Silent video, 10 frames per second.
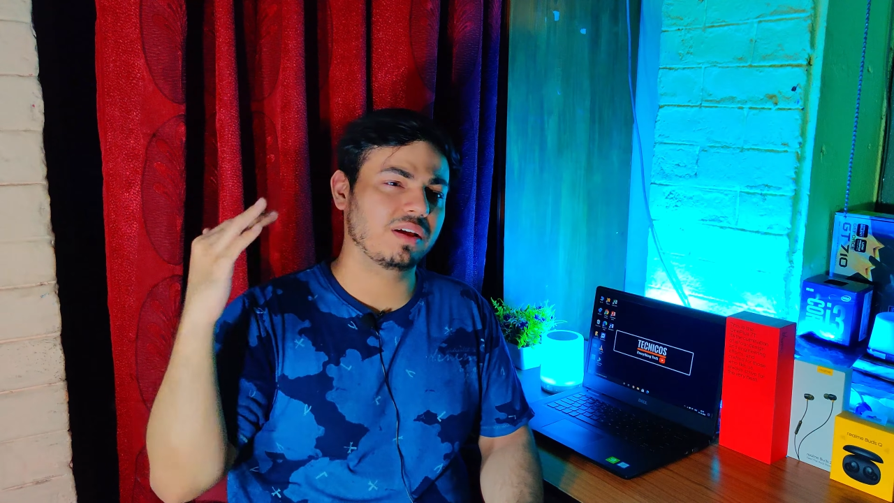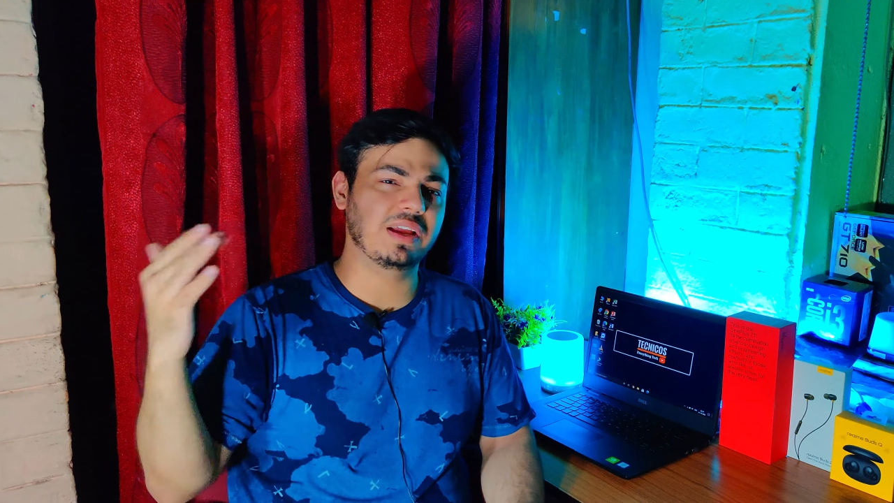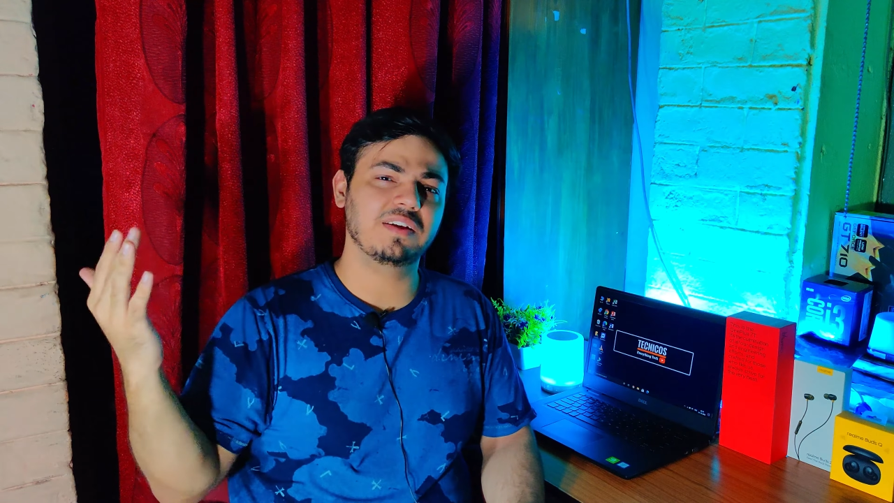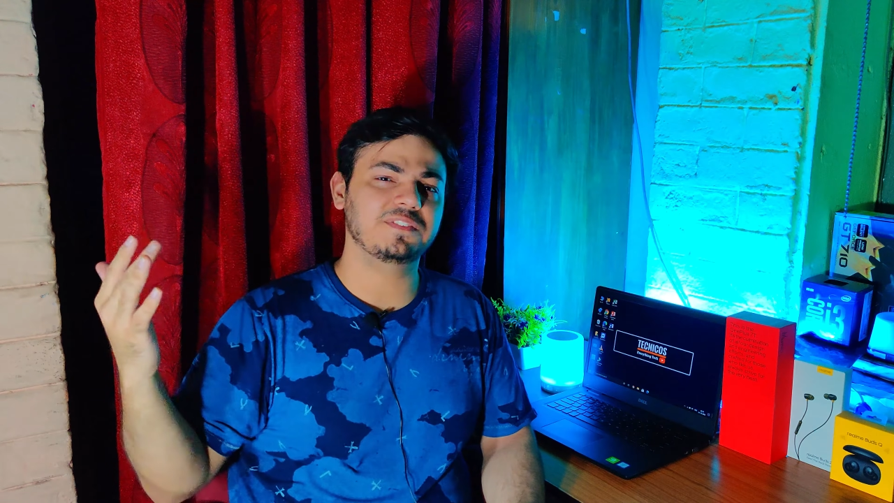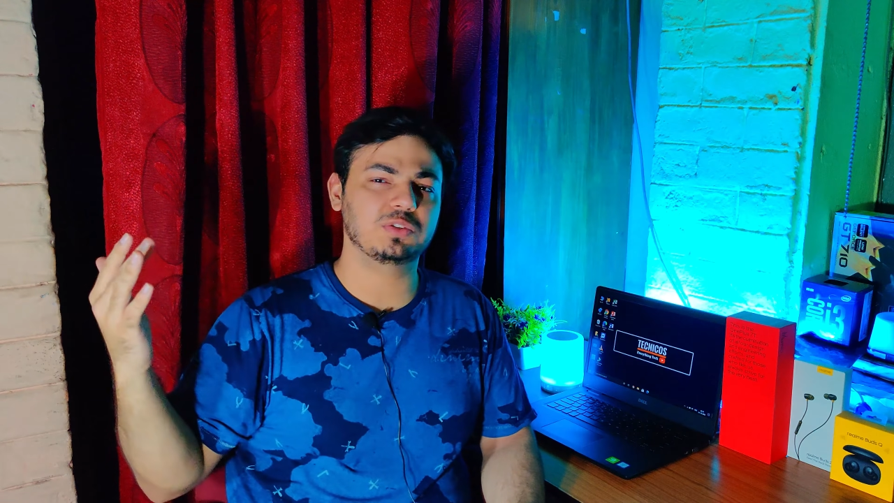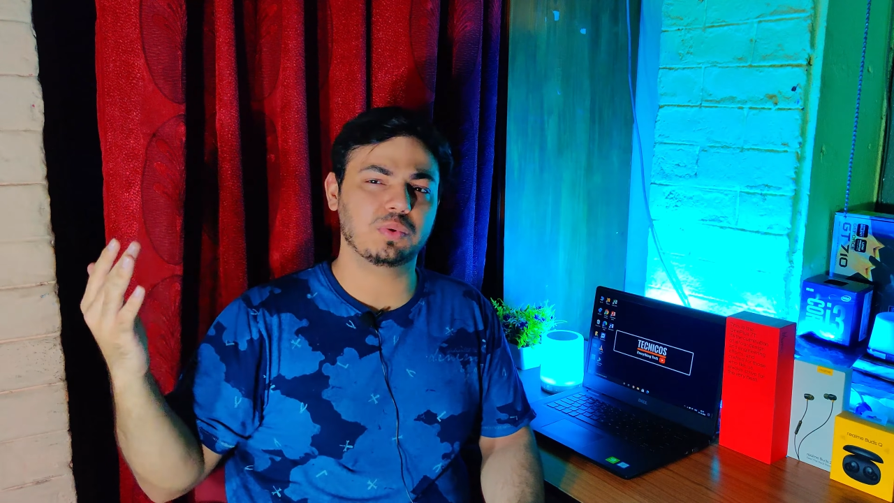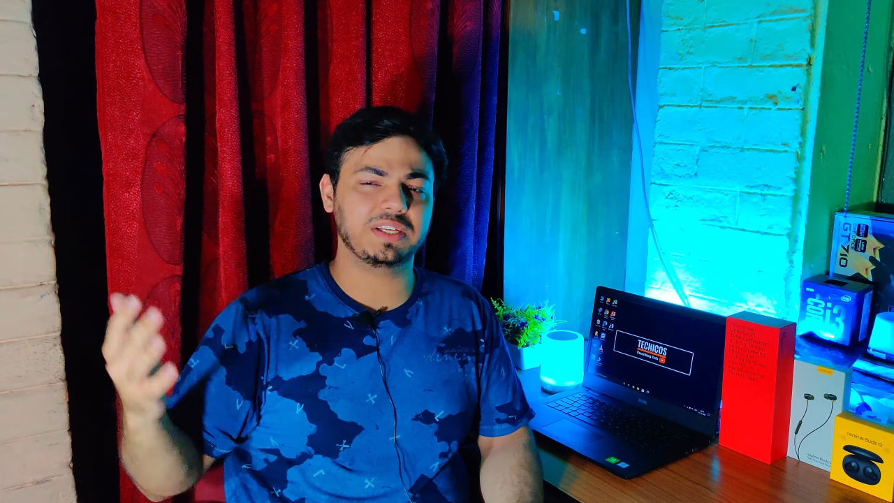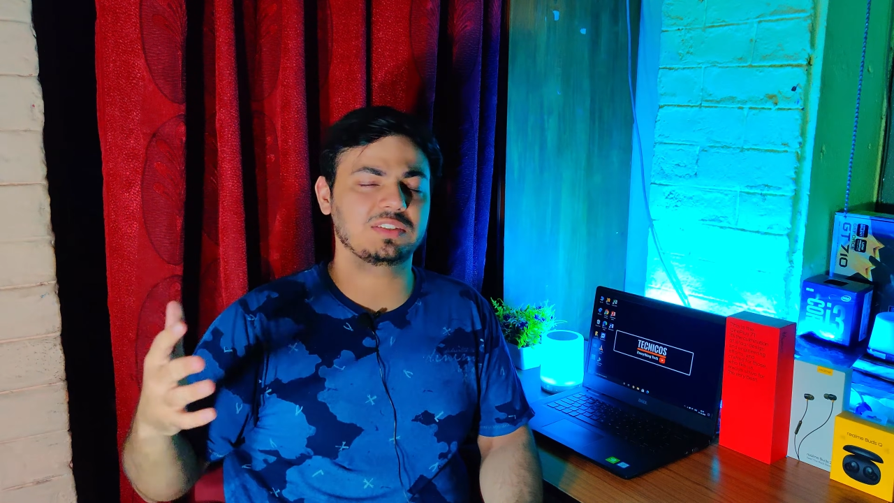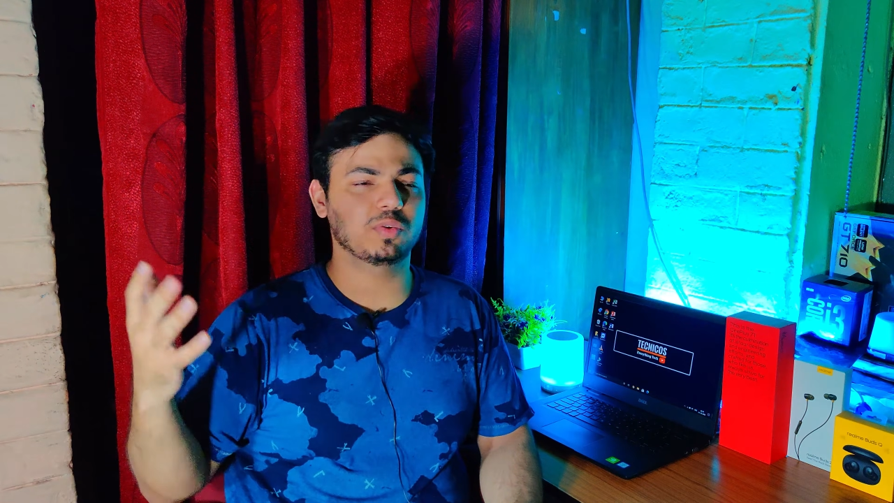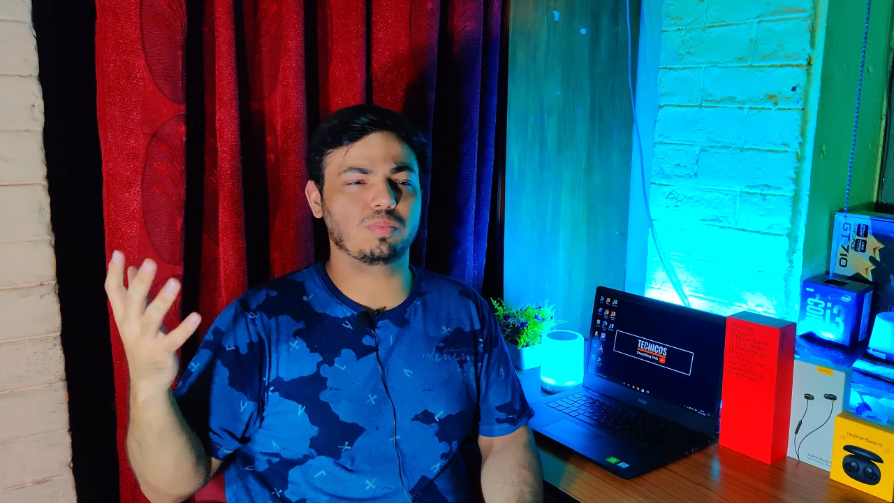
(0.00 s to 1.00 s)
enough
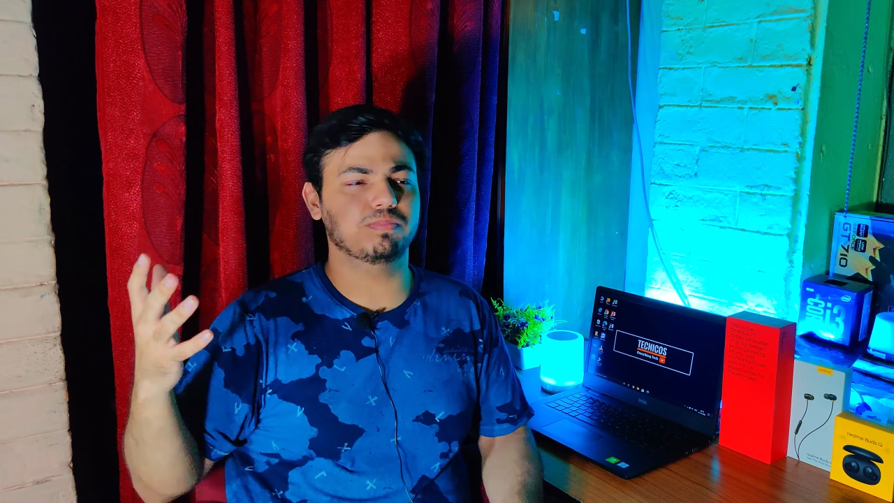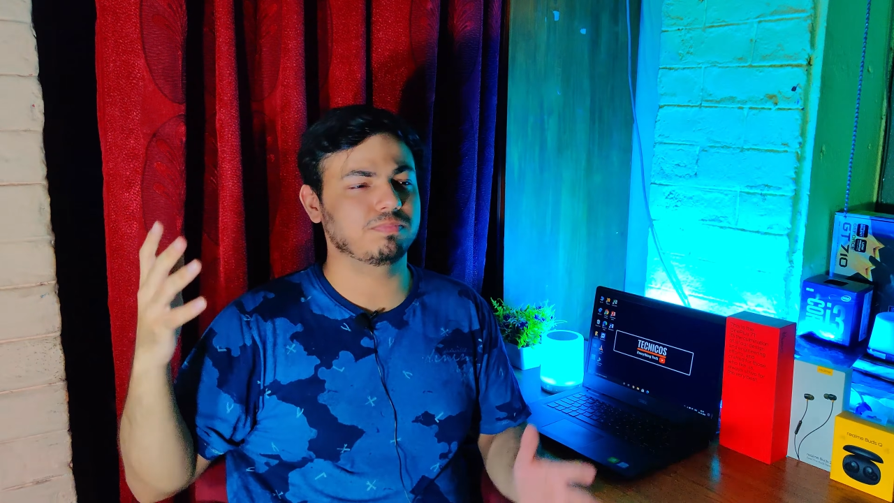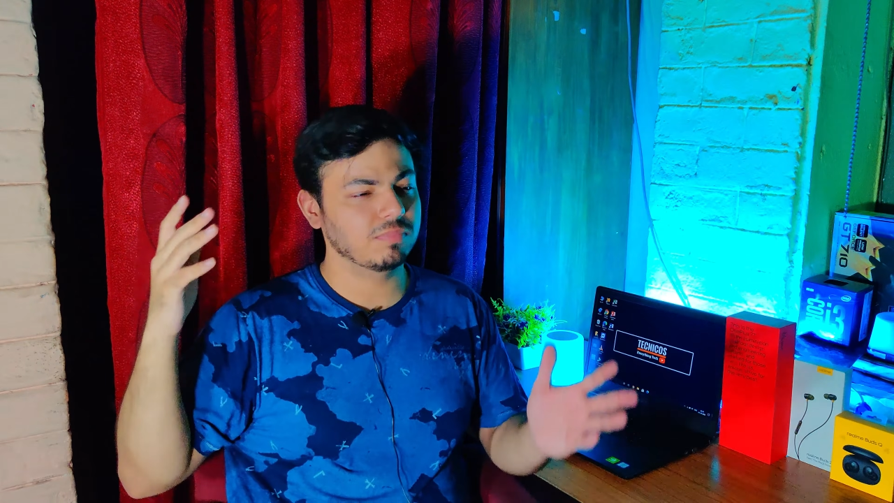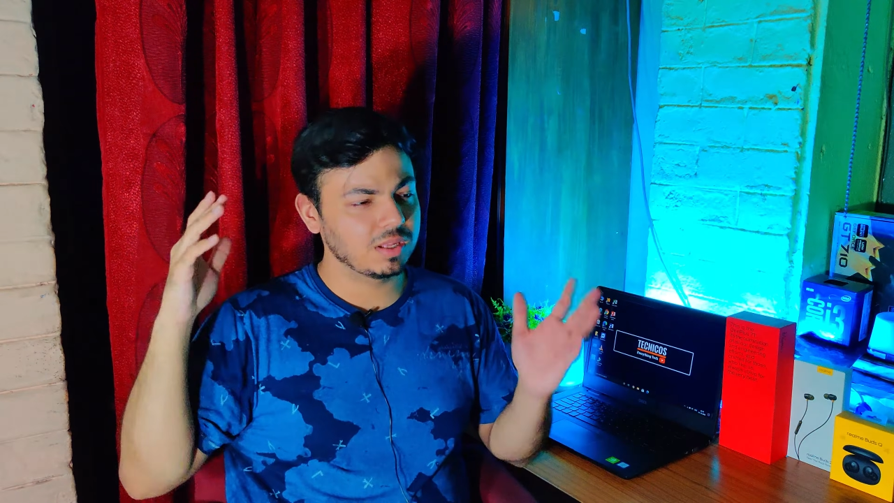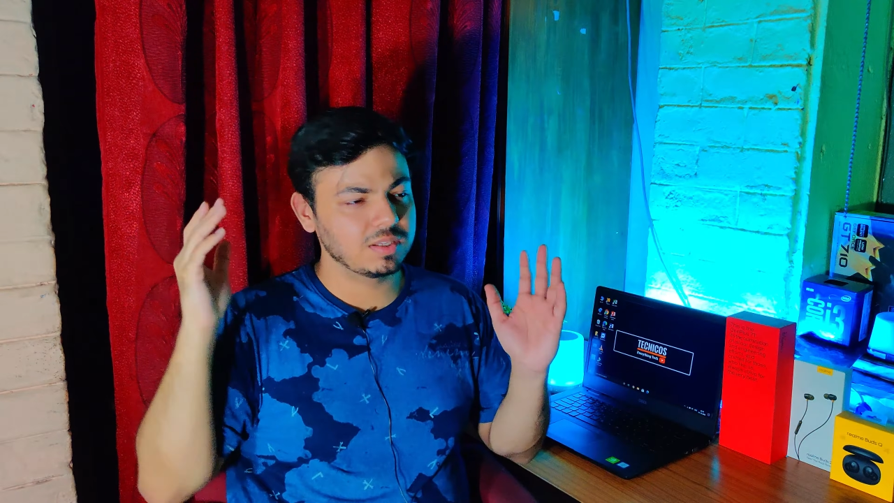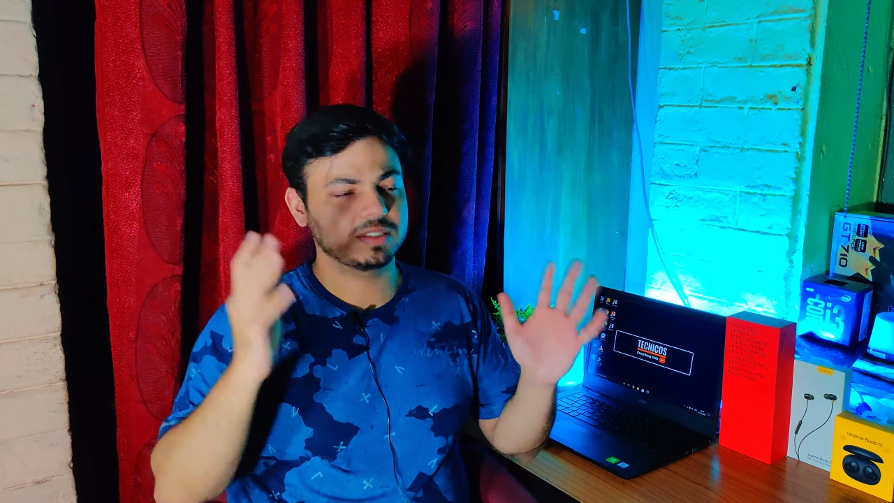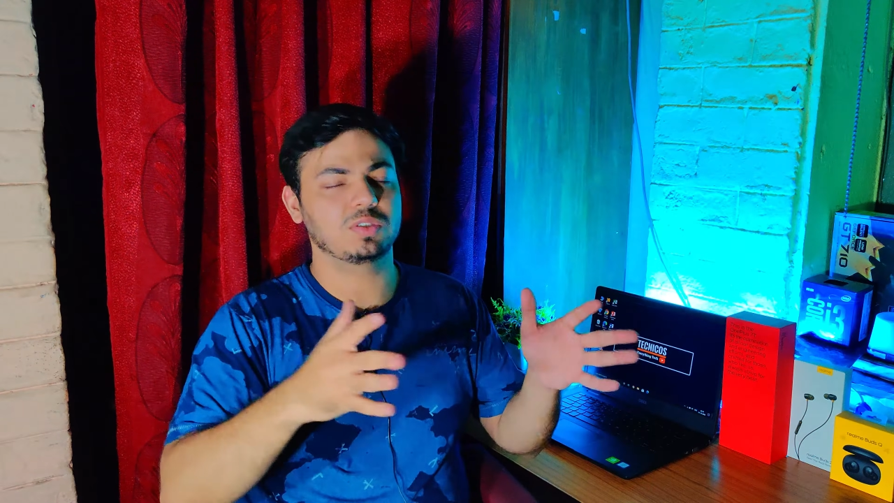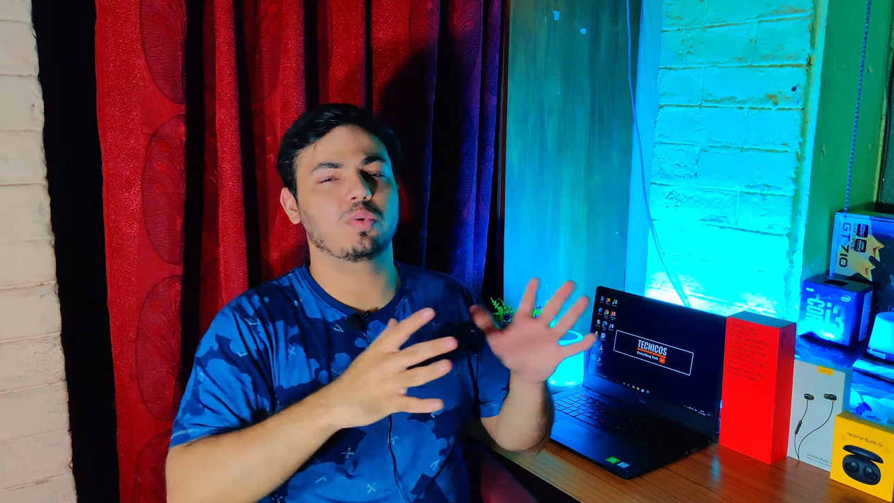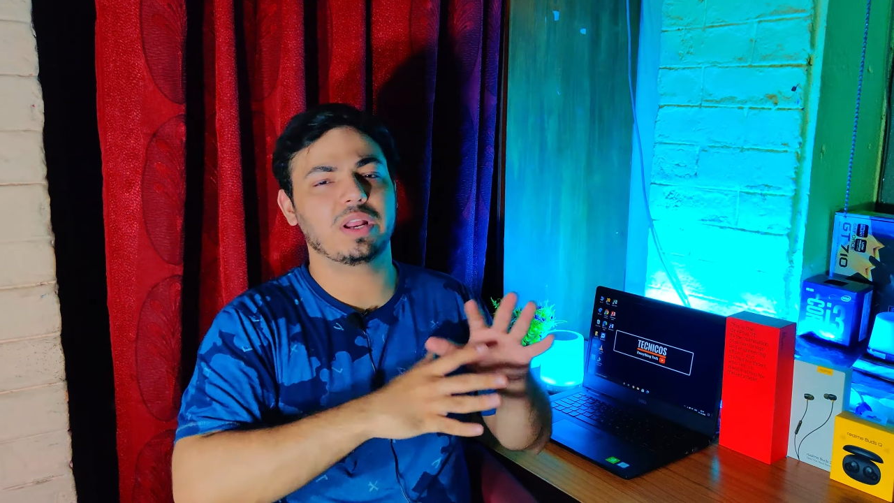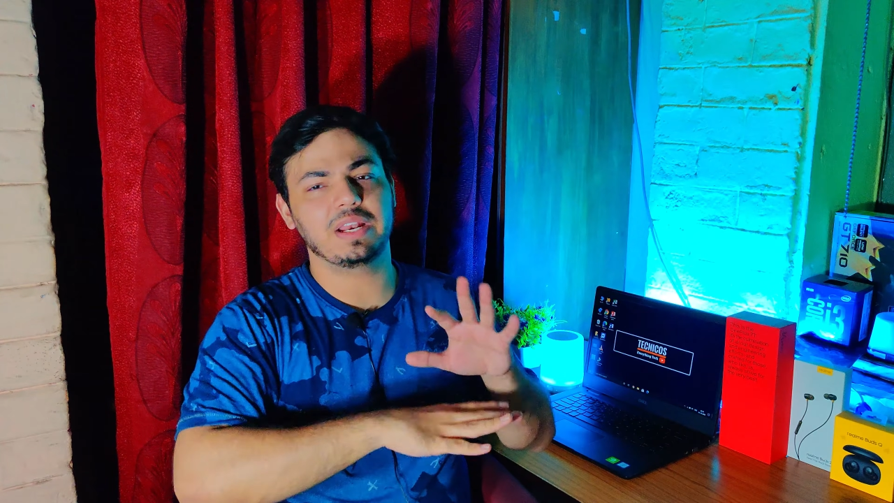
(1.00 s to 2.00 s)
storage to store